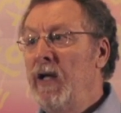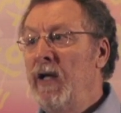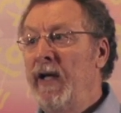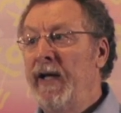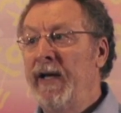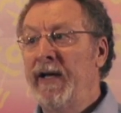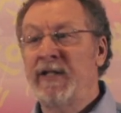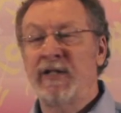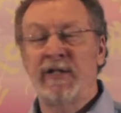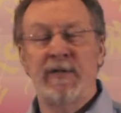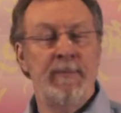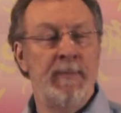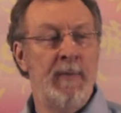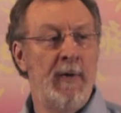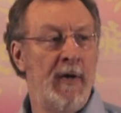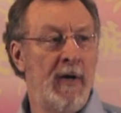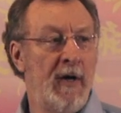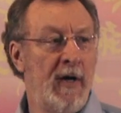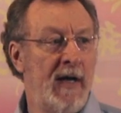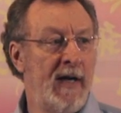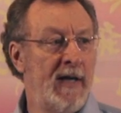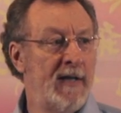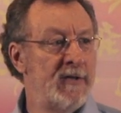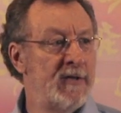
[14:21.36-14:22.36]

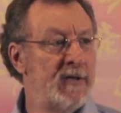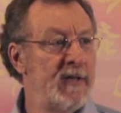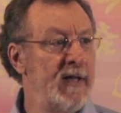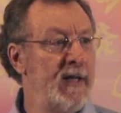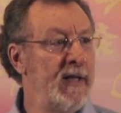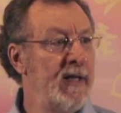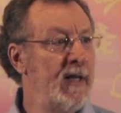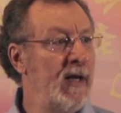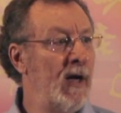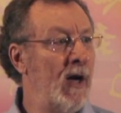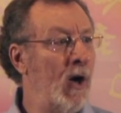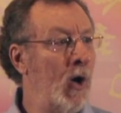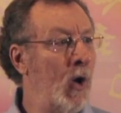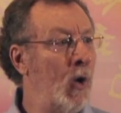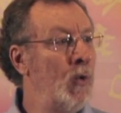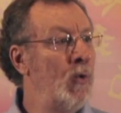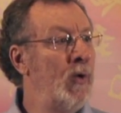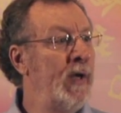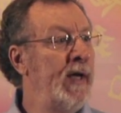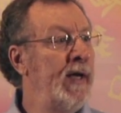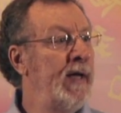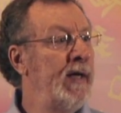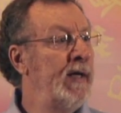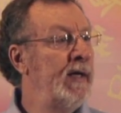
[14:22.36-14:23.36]
experiencing,
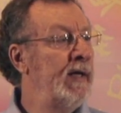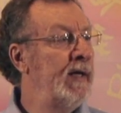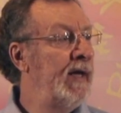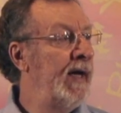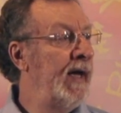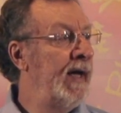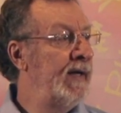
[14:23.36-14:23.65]
owning,